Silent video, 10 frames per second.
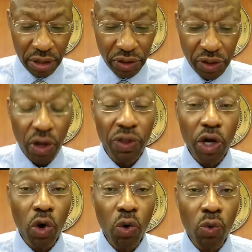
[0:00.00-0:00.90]
saw the
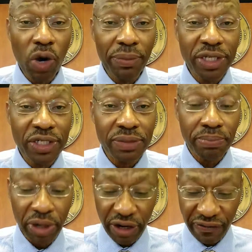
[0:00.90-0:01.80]
old woman's
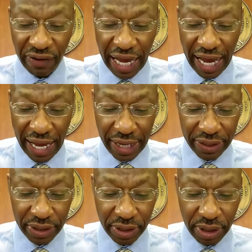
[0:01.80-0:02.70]

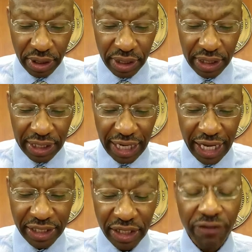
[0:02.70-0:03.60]
butterflies
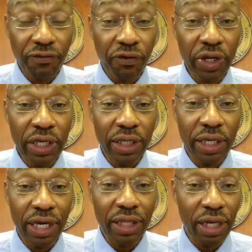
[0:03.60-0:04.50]
dancing
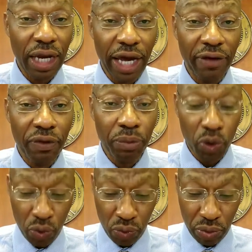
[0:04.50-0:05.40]
free in the light of the
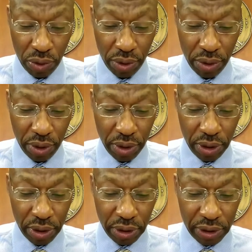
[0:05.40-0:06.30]
moon.
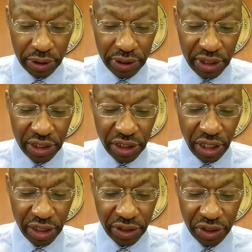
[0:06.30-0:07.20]

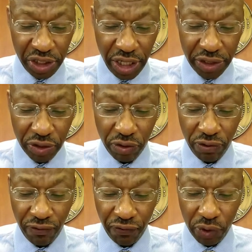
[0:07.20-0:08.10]
CJ's chest
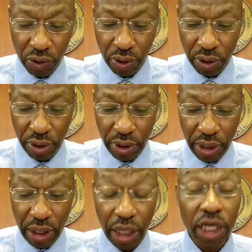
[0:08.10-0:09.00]
grew full
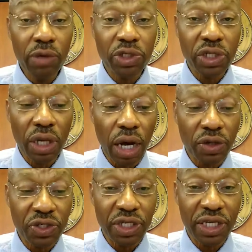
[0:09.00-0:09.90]
and he was
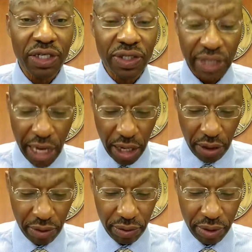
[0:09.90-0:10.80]
lost in the
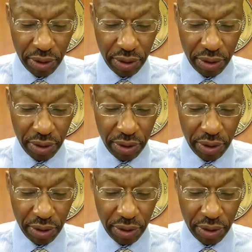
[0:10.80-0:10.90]
sound,